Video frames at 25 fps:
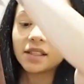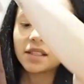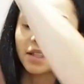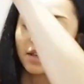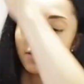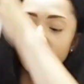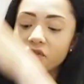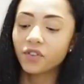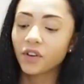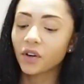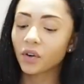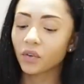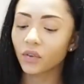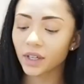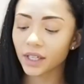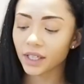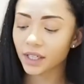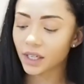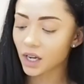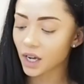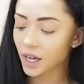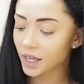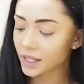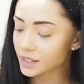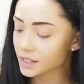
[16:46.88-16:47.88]
They feel really
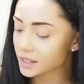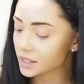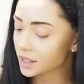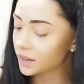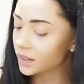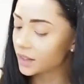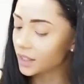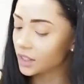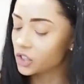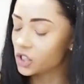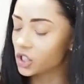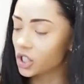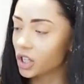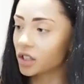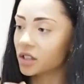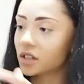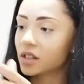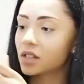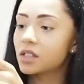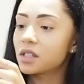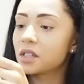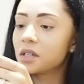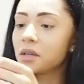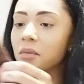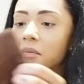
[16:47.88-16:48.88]
nice. They
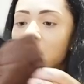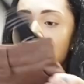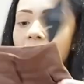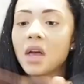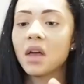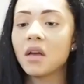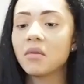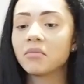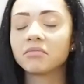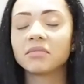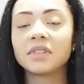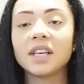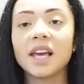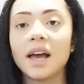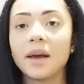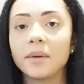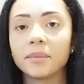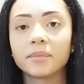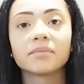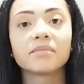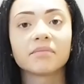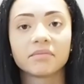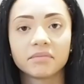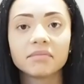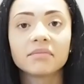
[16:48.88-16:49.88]
just, yeah,
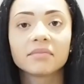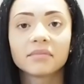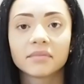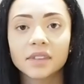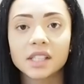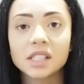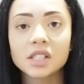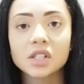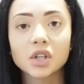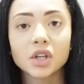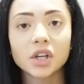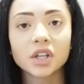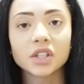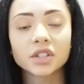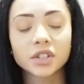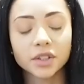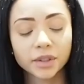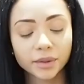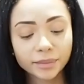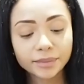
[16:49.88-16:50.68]
these are good.